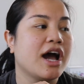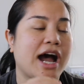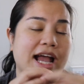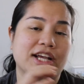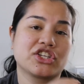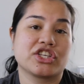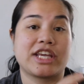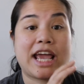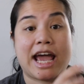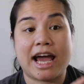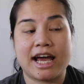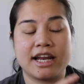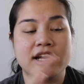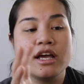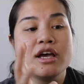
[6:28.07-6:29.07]
I actually
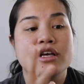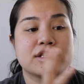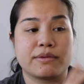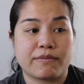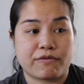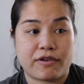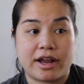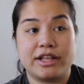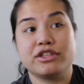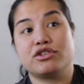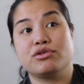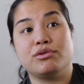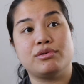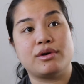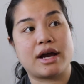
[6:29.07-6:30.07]
had some friends
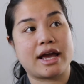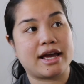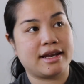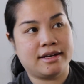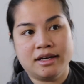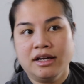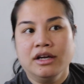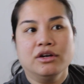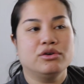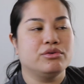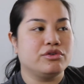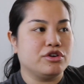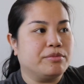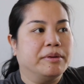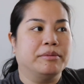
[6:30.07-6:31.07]
who had
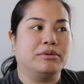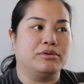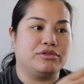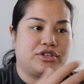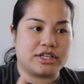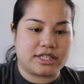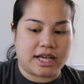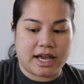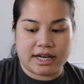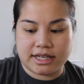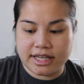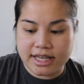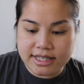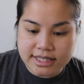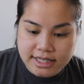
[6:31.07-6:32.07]
who knew people who just had
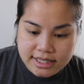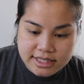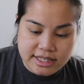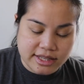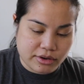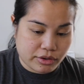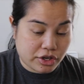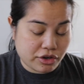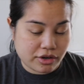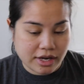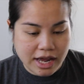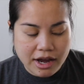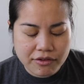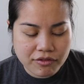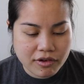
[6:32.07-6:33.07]
kittens and they're like, you can
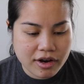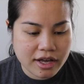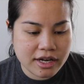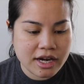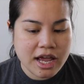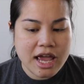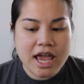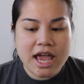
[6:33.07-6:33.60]
have one.